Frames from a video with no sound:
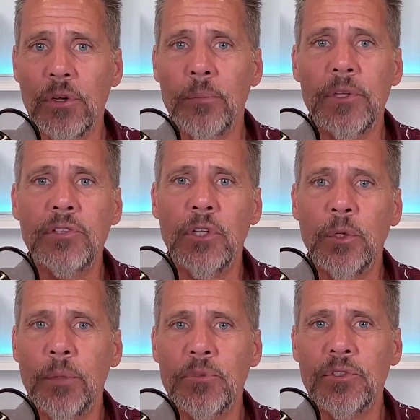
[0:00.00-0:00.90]
going to be a
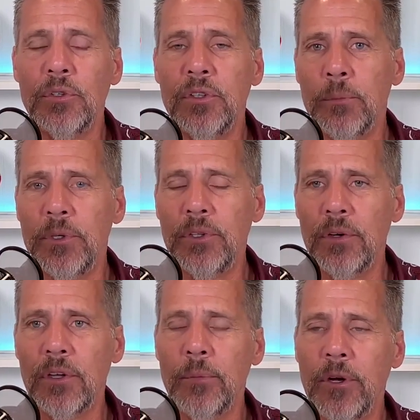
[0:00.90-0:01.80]
solo episode, going to be
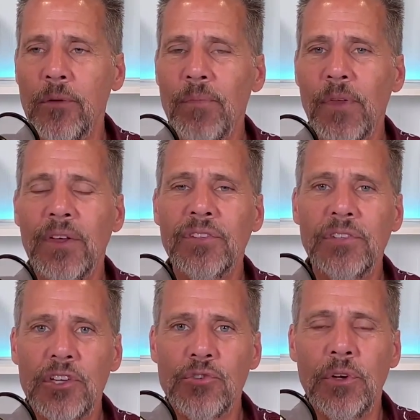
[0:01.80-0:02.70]
talking about
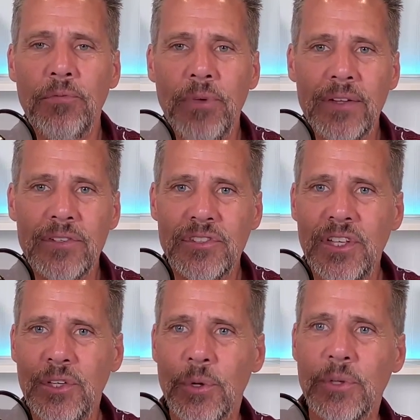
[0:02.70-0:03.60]
saturated fat and
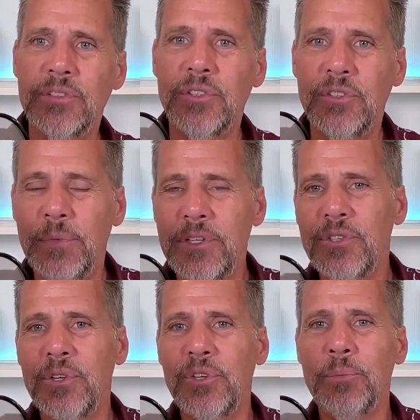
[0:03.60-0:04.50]
seed oil. So make
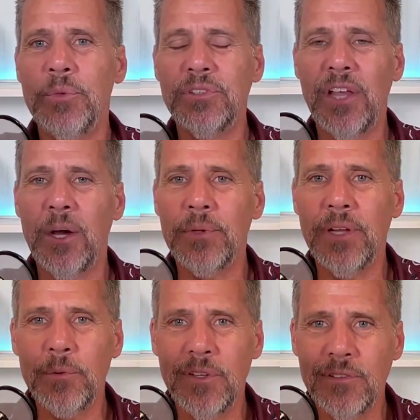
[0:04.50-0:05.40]
sure you don't miss that one.
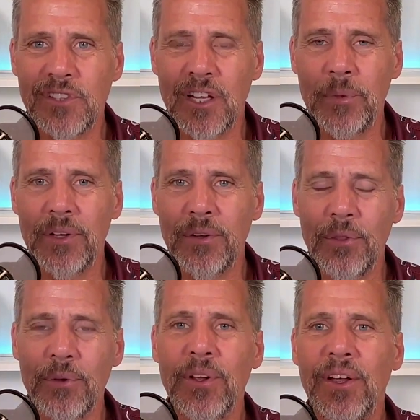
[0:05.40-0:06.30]
That one's going to be
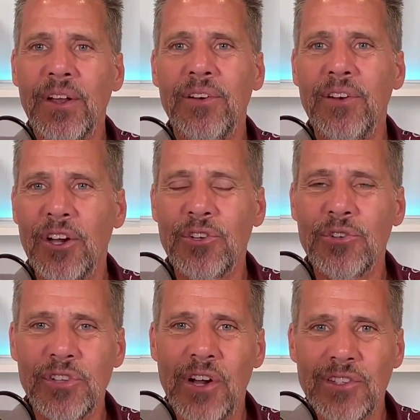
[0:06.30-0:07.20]
another knock
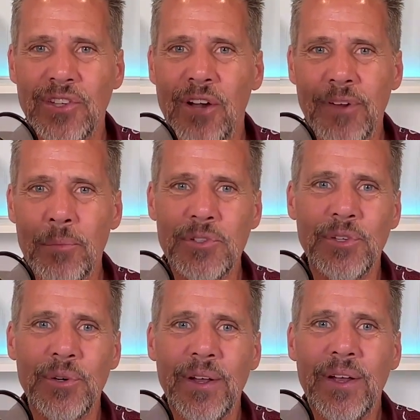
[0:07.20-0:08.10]
your socks off
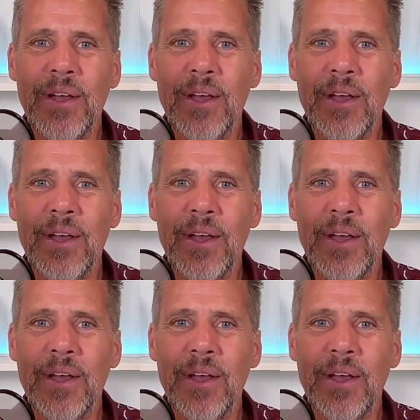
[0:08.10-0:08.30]
episode.